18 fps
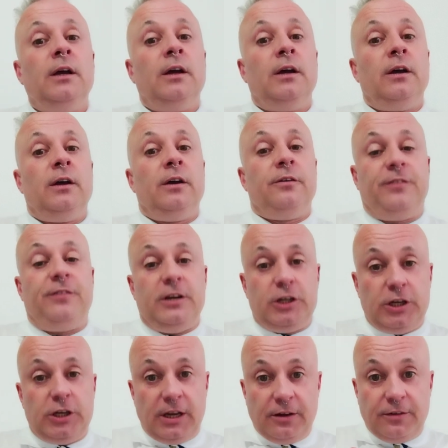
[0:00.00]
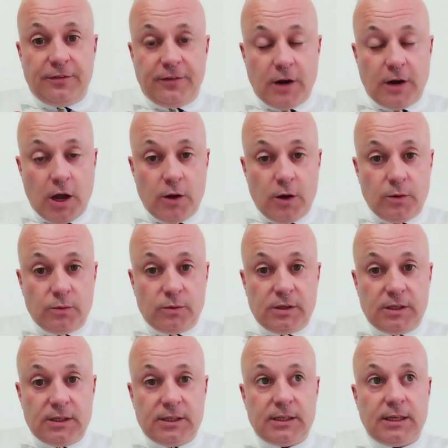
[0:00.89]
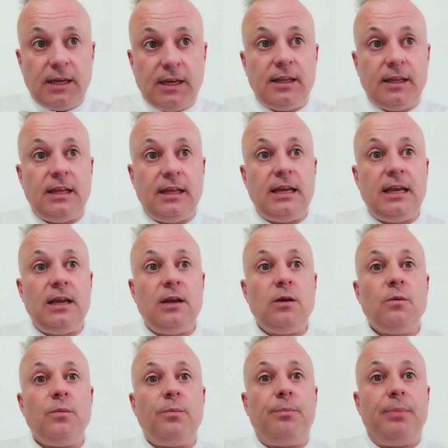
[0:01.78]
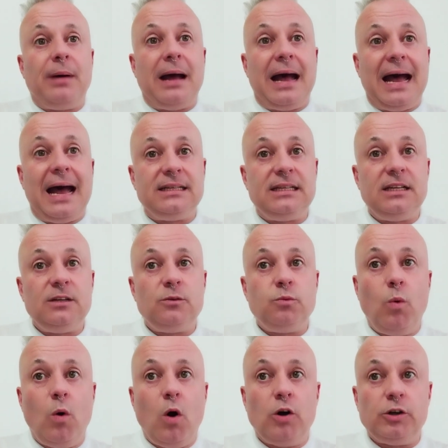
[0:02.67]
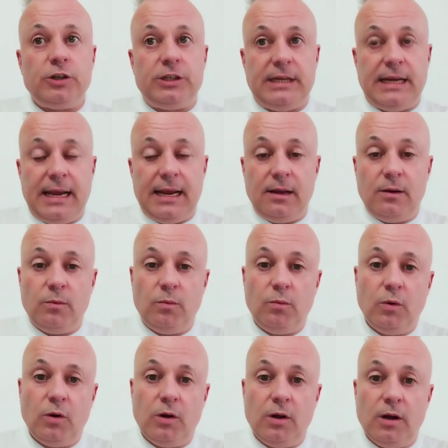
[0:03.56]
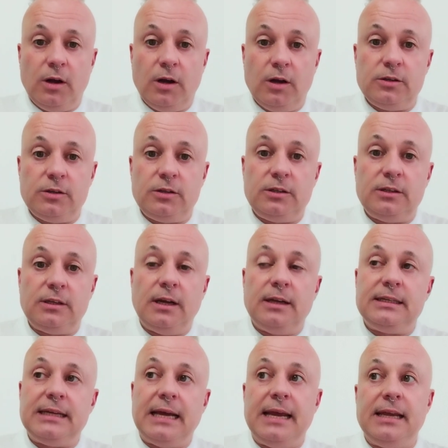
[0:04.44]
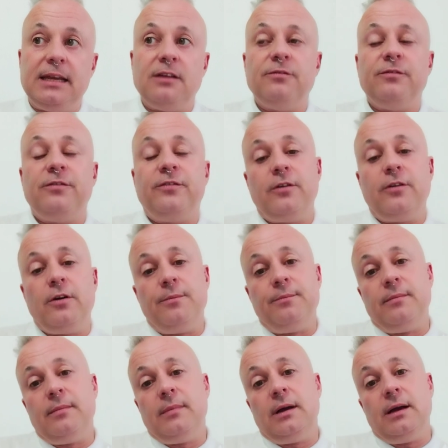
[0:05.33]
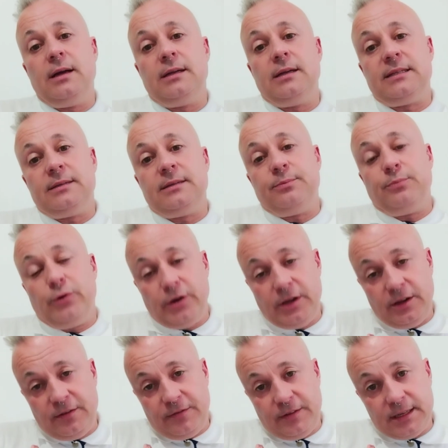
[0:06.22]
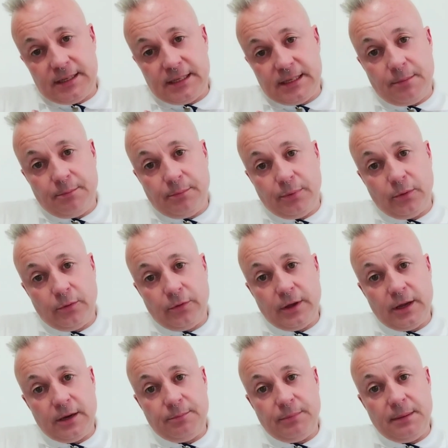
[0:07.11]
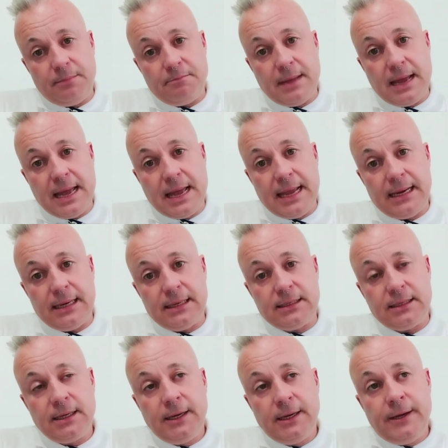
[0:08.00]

fishing floats. The padded wadding was taken from a previous sample that had been made.